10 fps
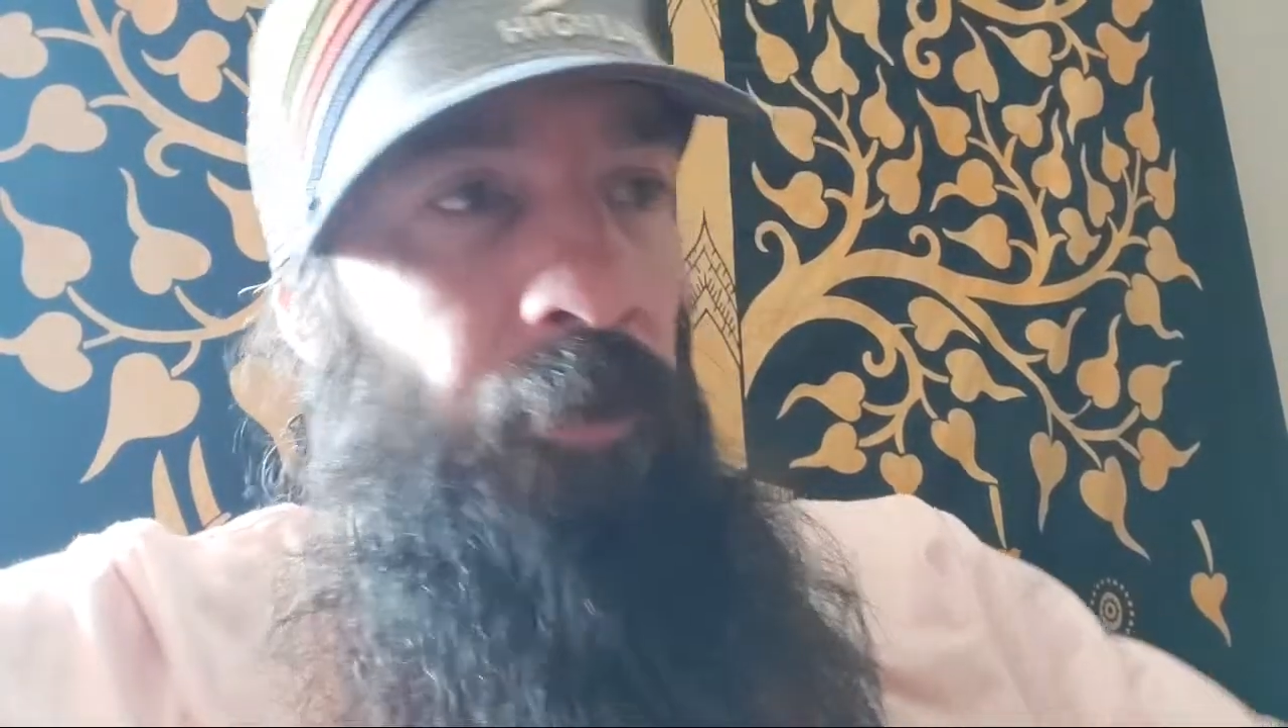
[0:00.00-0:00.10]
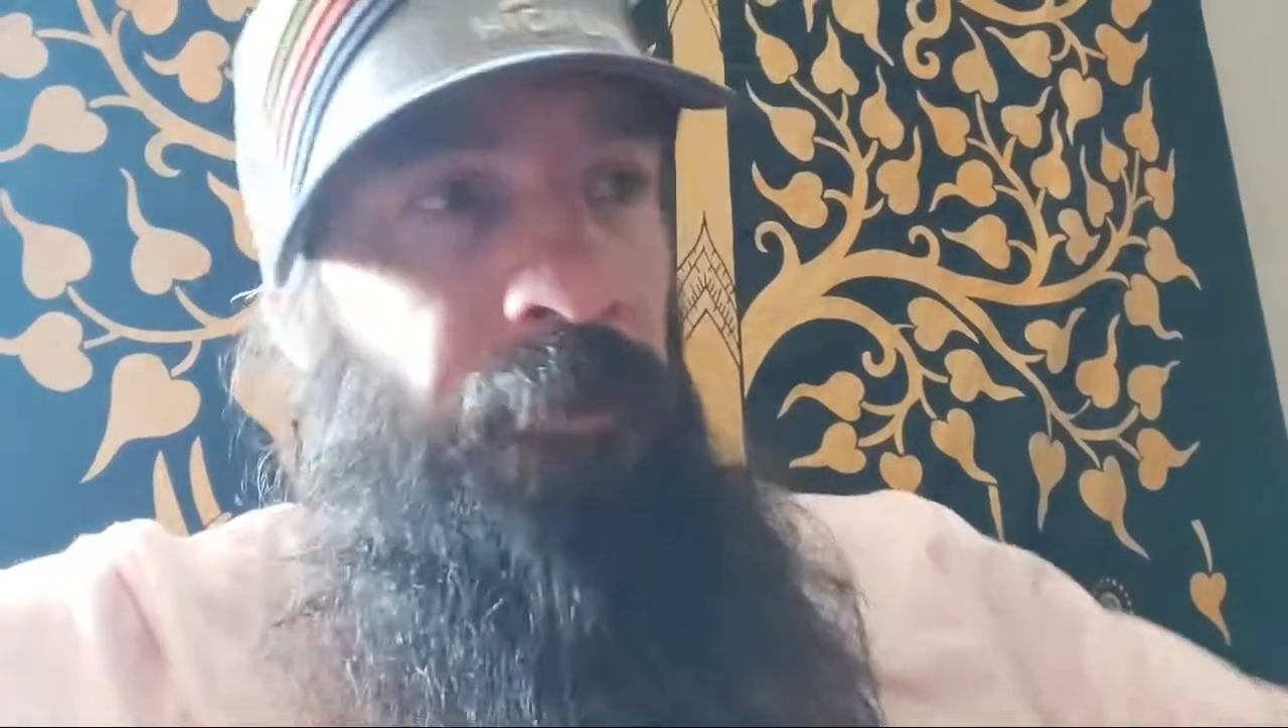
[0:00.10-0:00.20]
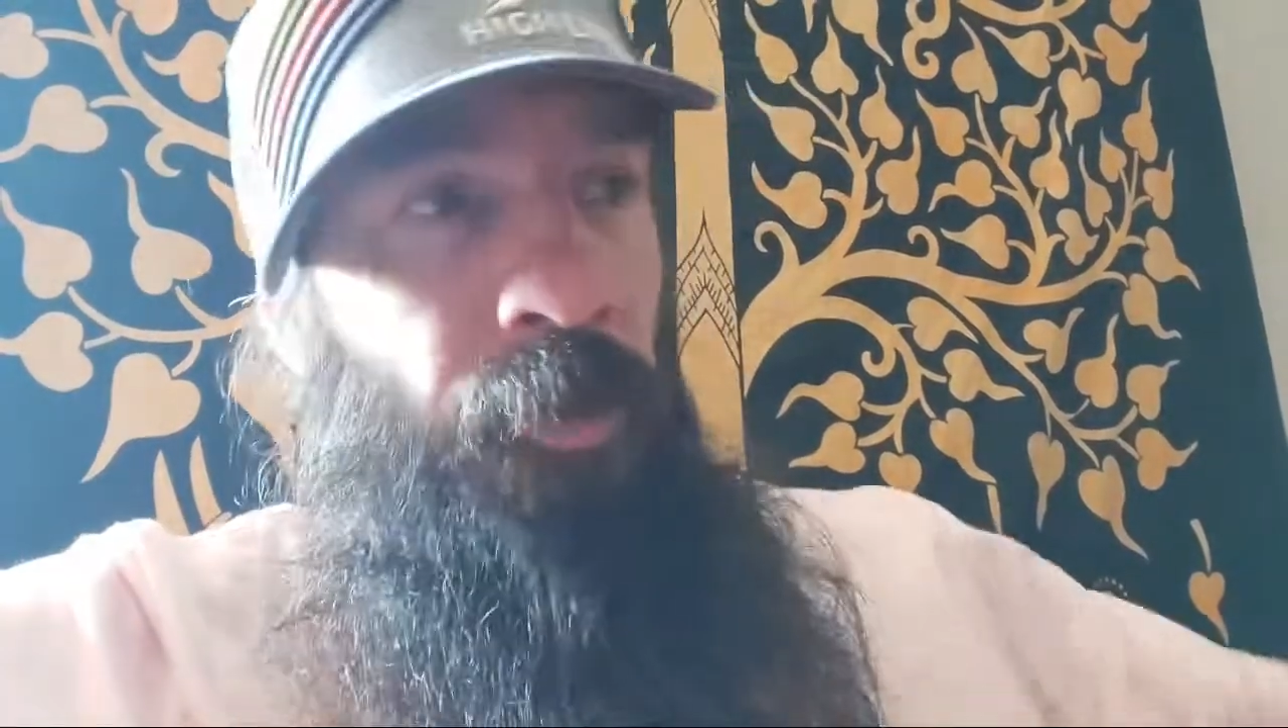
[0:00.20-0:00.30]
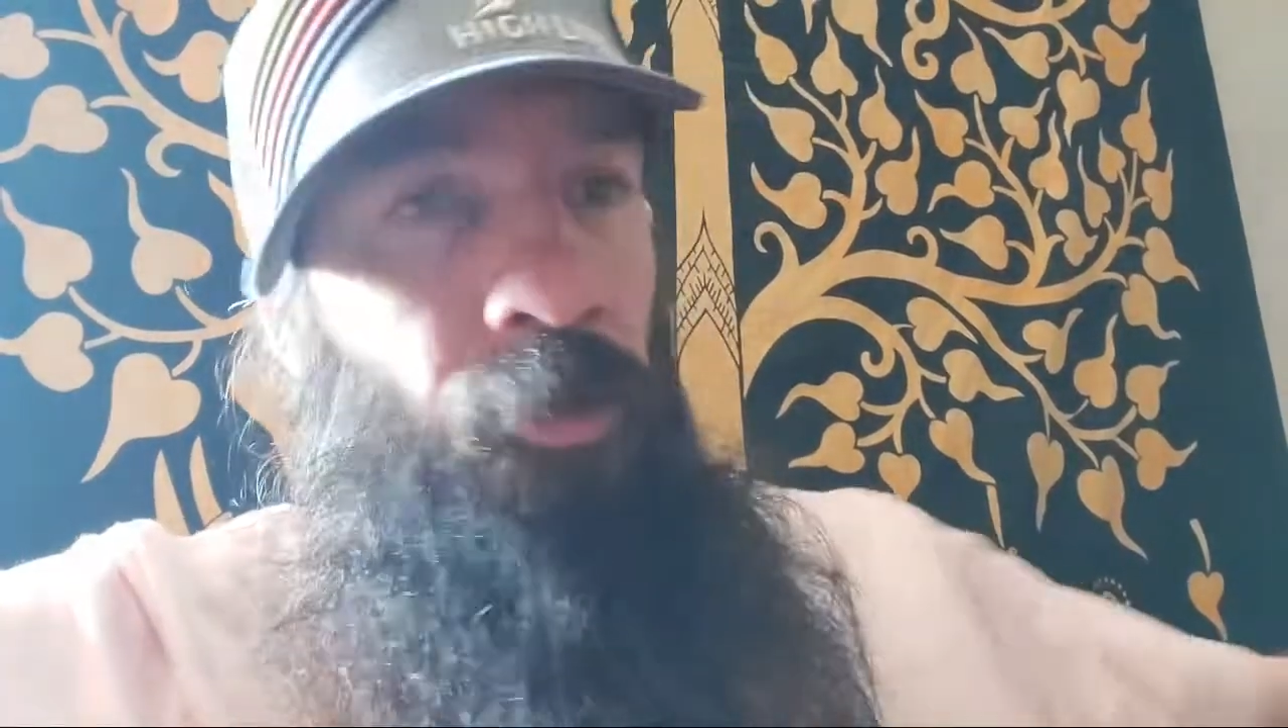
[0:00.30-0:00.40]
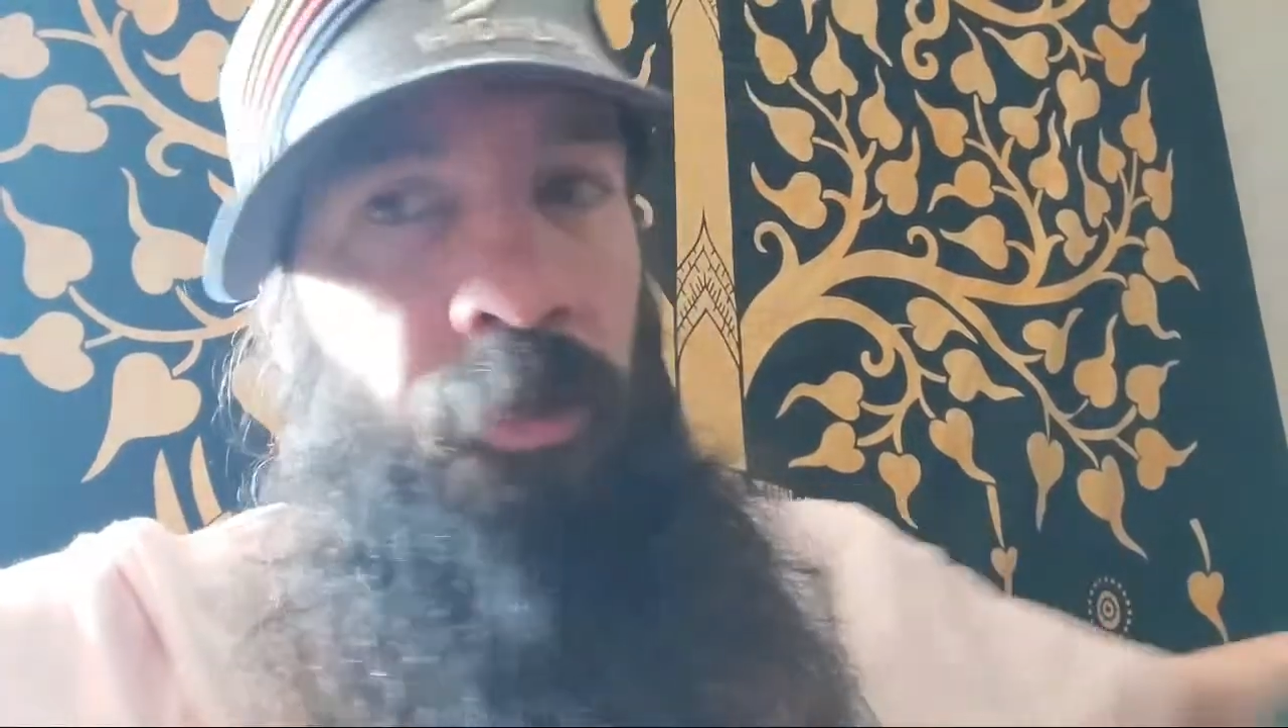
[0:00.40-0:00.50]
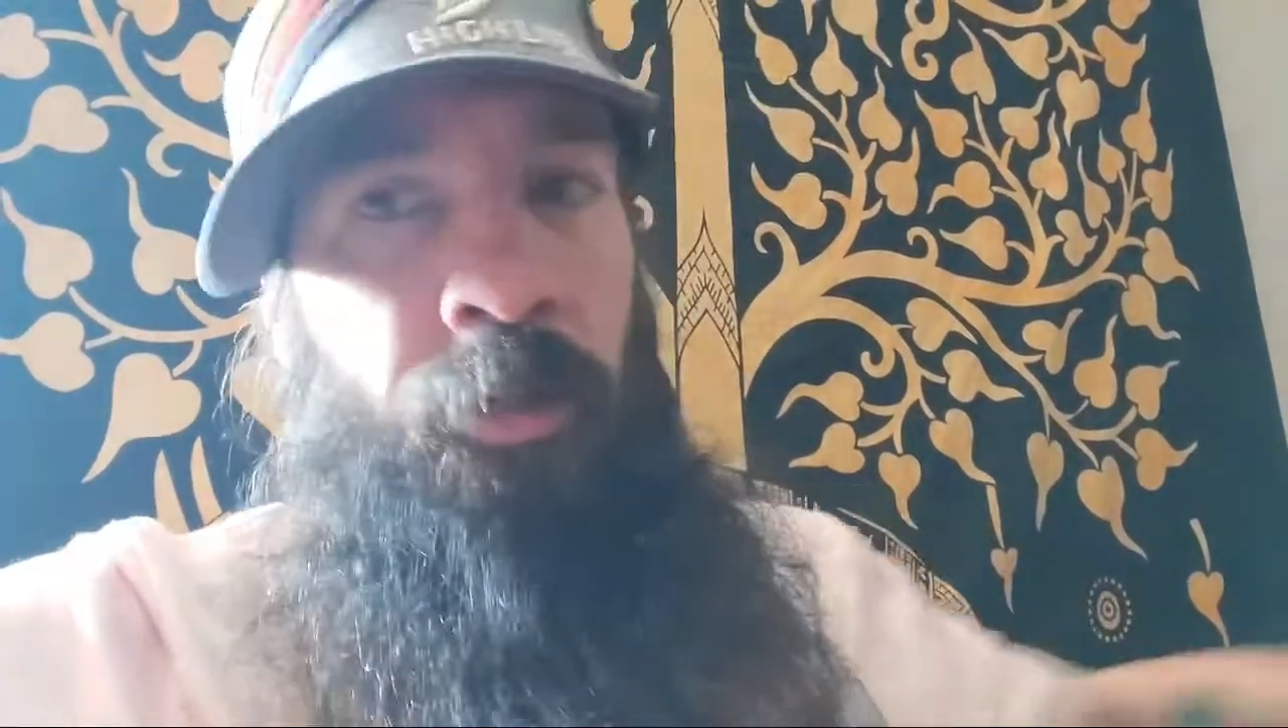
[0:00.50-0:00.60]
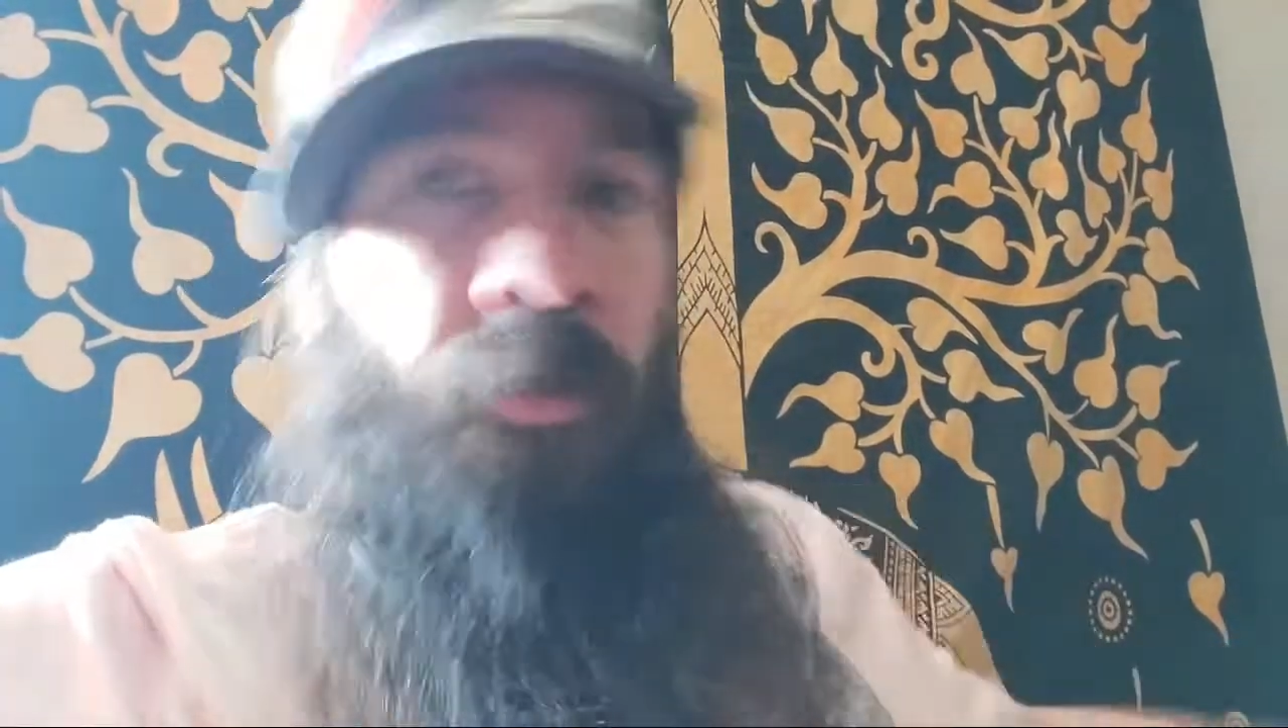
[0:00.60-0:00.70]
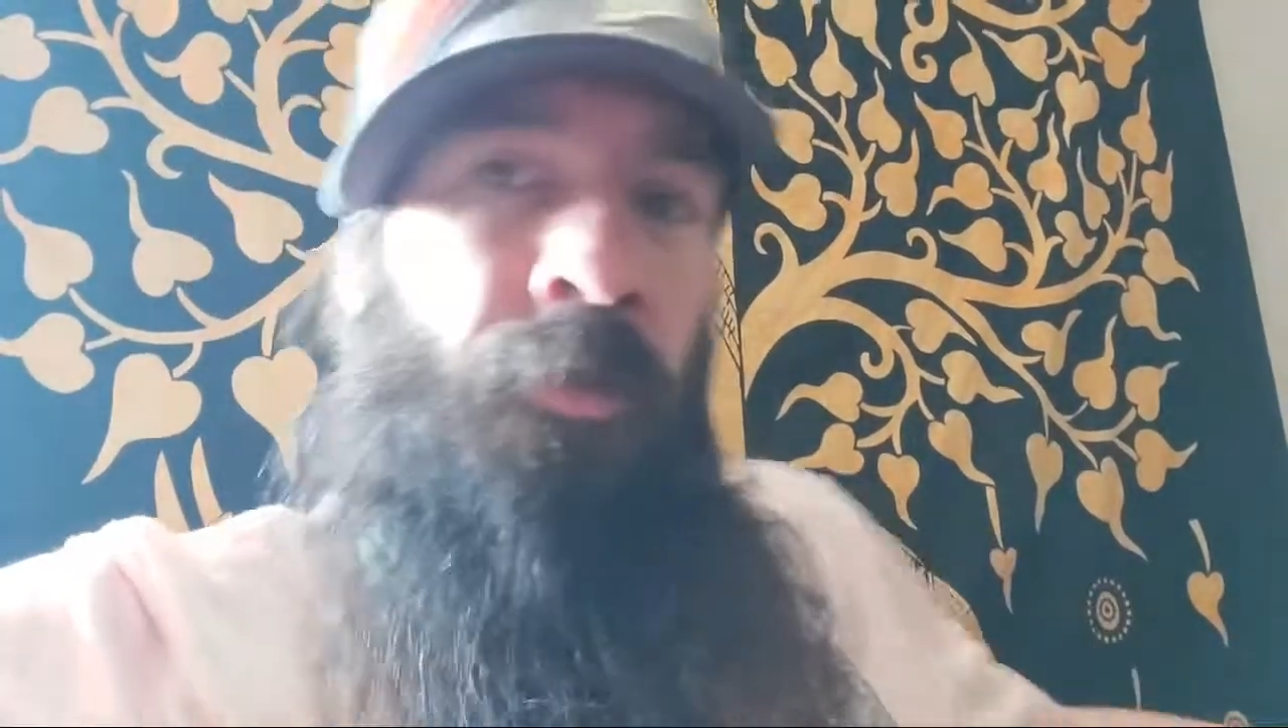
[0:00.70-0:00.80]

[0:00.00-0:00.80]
food